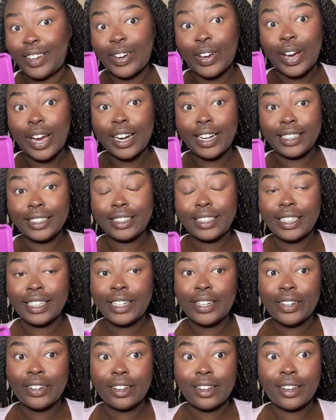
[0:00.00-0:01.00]
God it
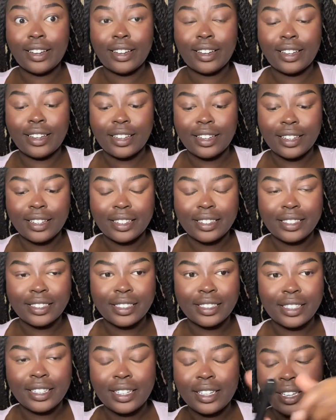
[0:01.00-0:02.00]
didn't.
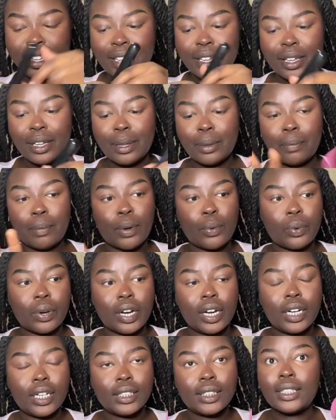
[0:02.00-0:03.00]
But we're
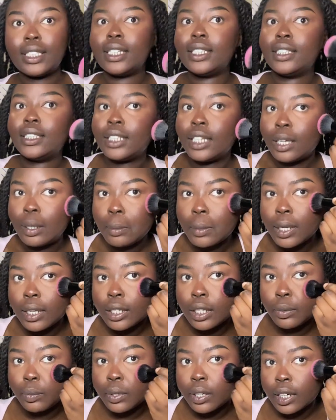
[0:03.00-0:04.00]
gonna take them and
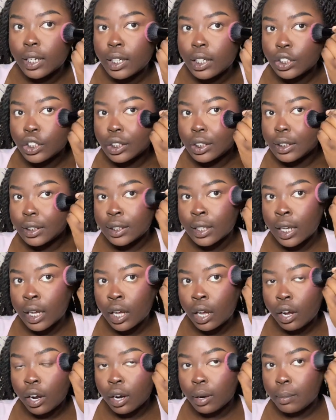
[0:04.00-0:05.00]
then we're gonna just set our